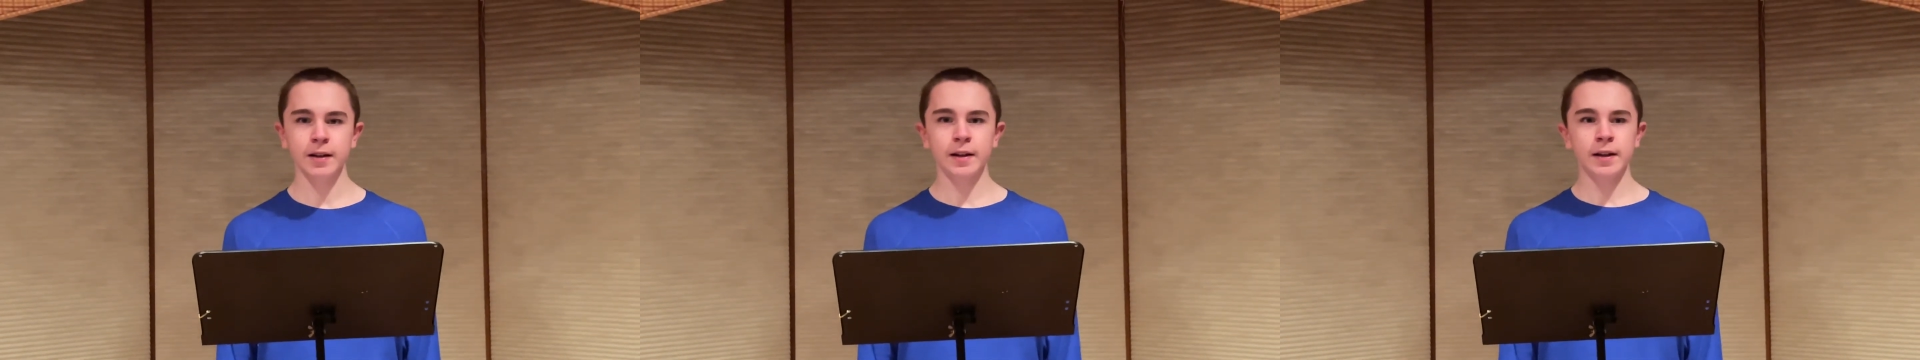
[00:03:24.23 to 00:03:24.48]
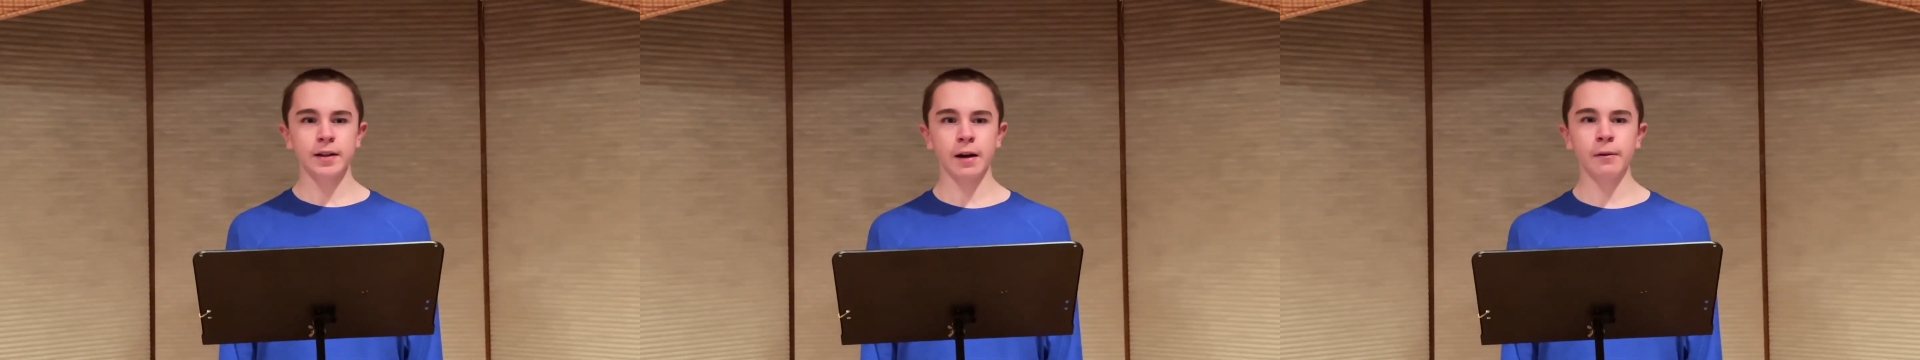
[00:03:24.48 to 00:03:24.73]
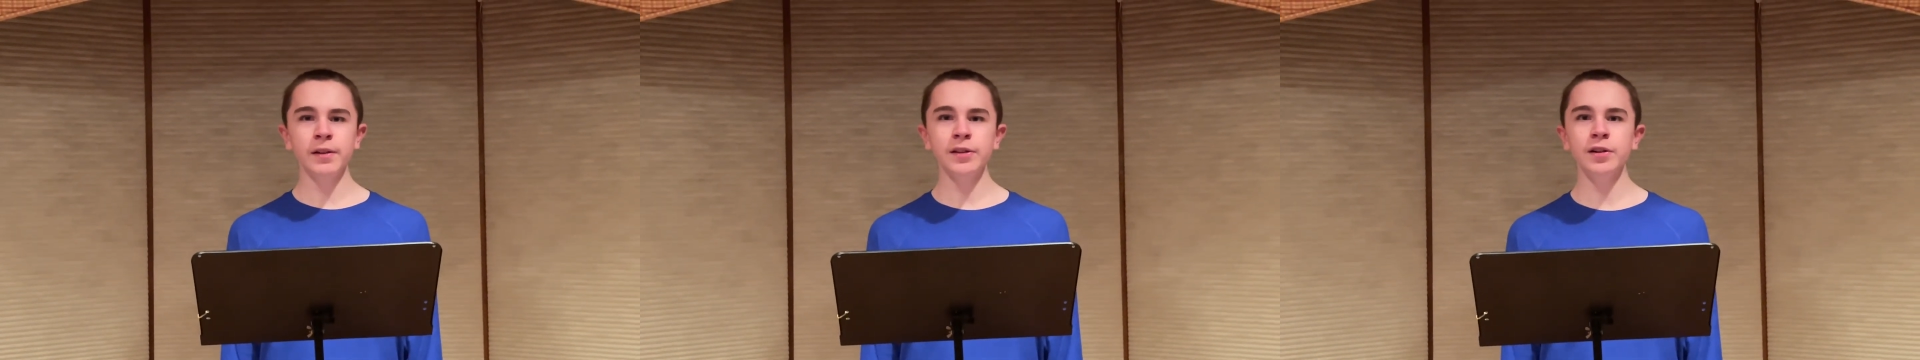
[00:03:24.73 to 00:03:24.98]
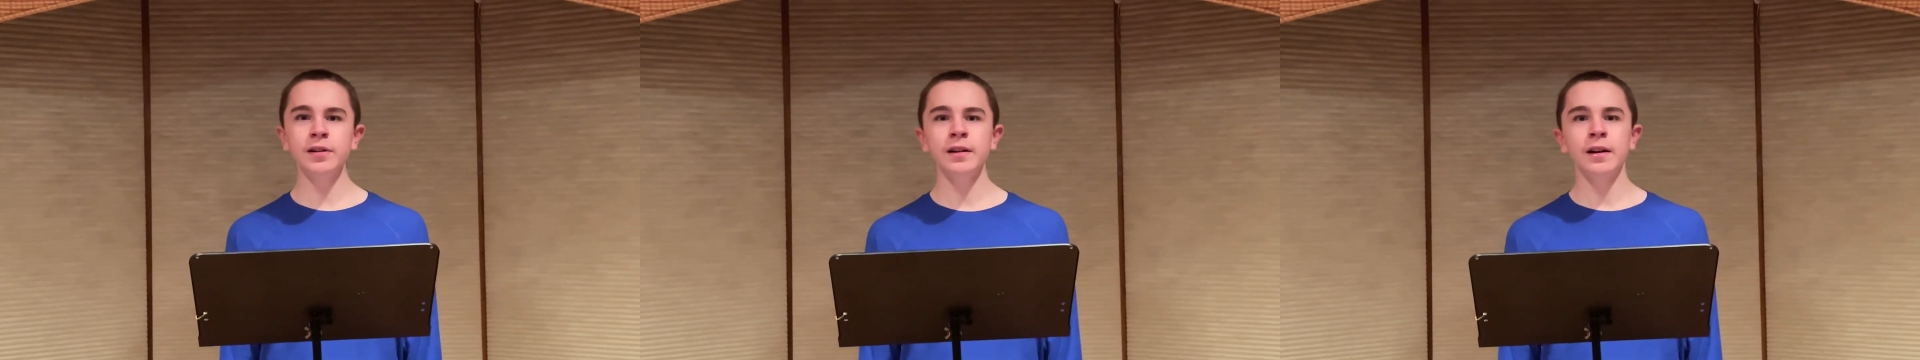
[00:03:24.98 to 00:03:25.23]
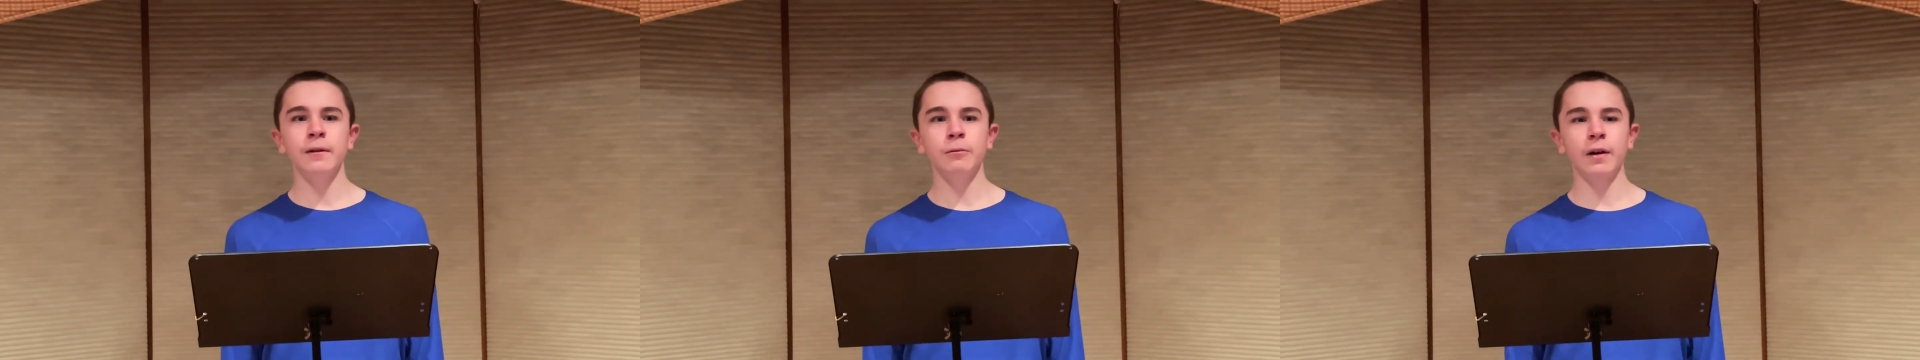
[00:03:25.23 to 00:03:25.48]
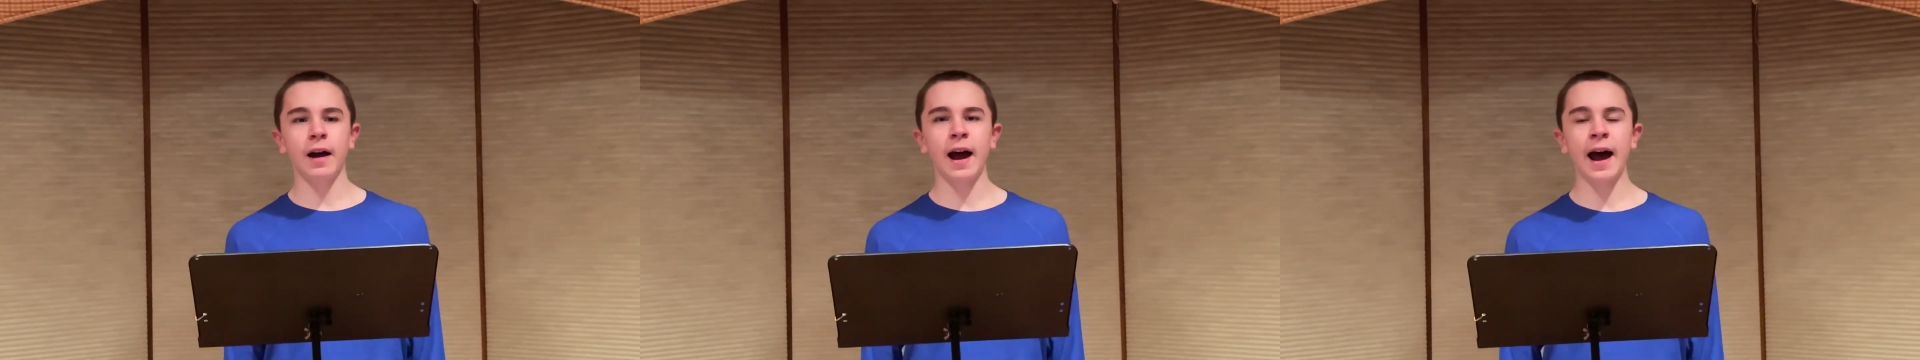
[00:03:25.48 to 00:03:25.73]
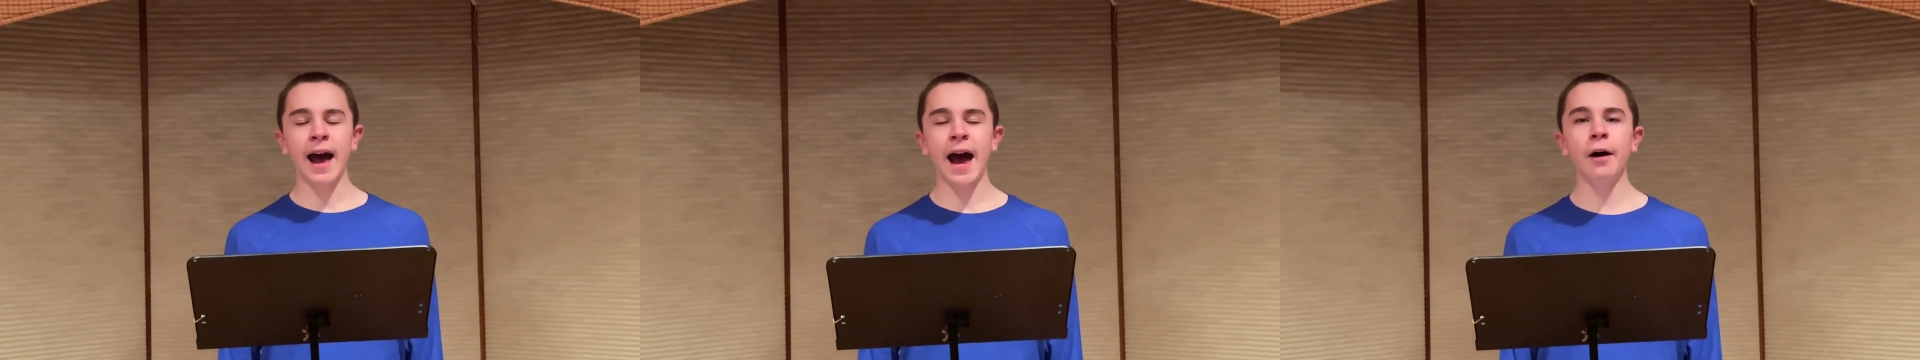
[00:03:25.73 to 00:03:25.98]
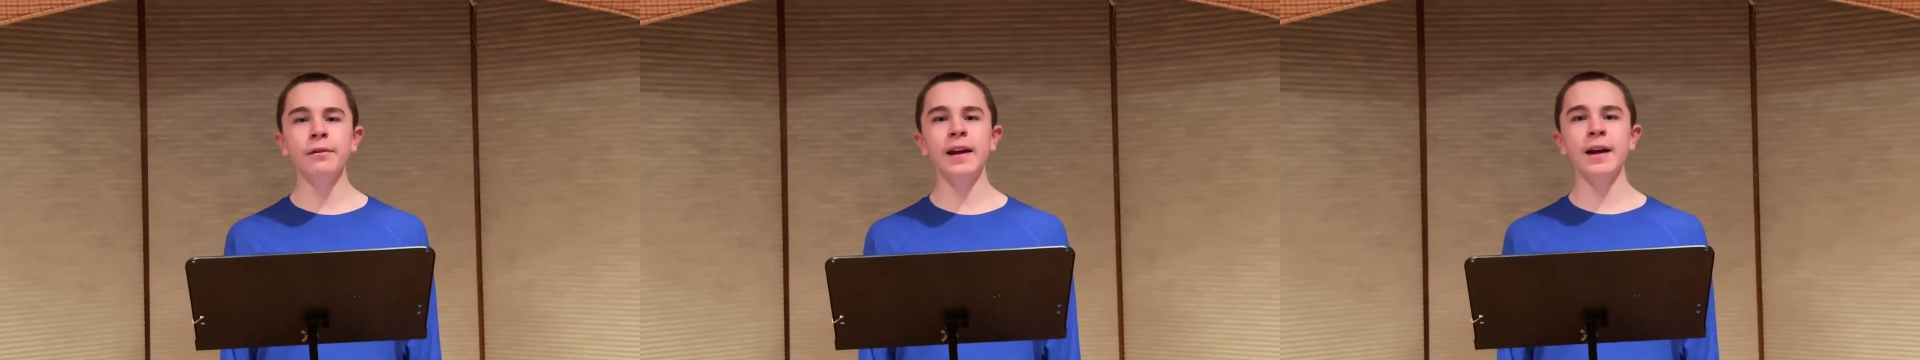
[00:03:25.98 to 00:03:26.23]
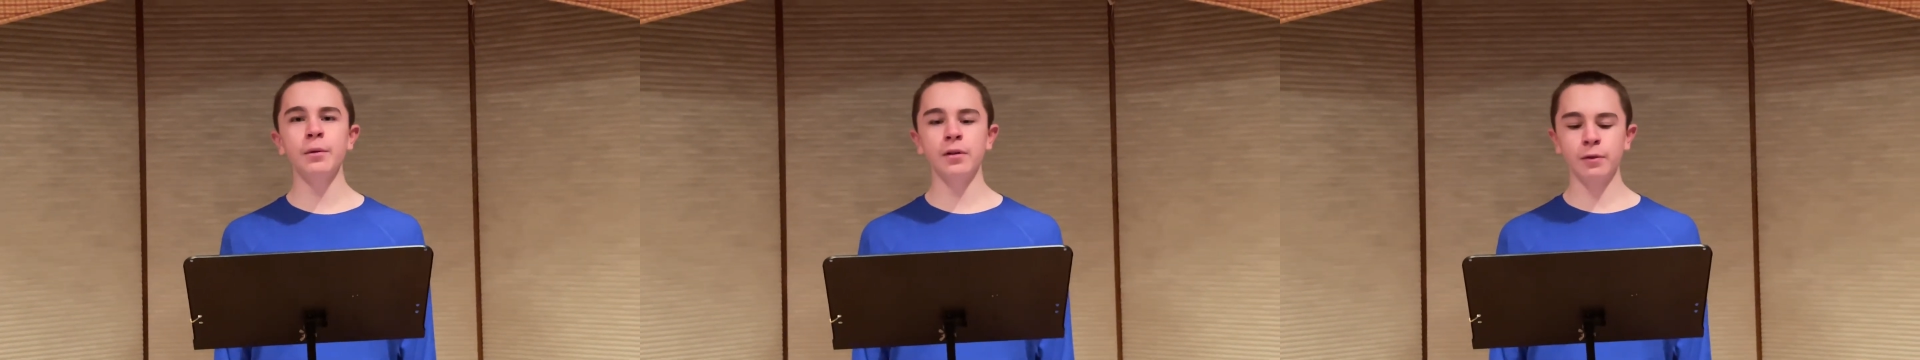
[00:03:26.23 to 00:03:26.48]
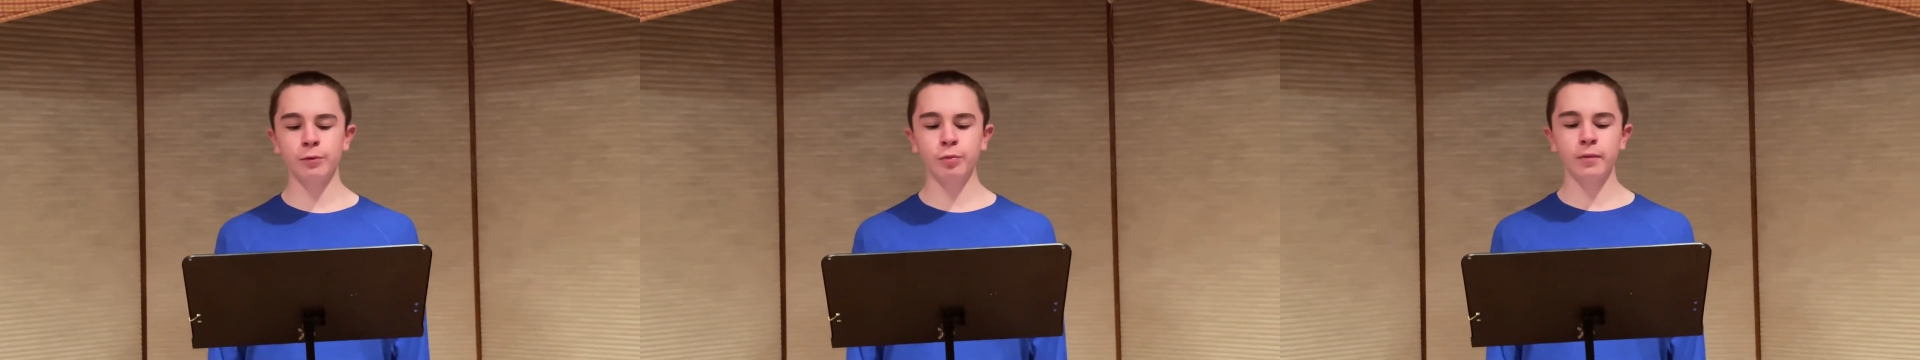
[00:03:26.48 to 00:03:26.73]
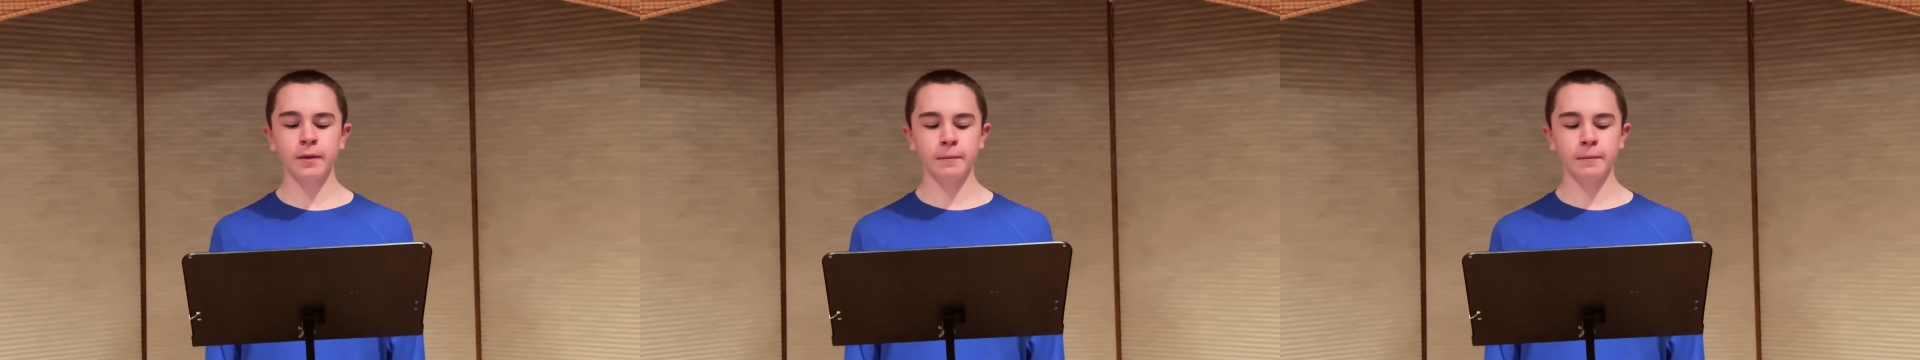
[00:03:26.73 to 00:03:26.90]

So I wonder how they will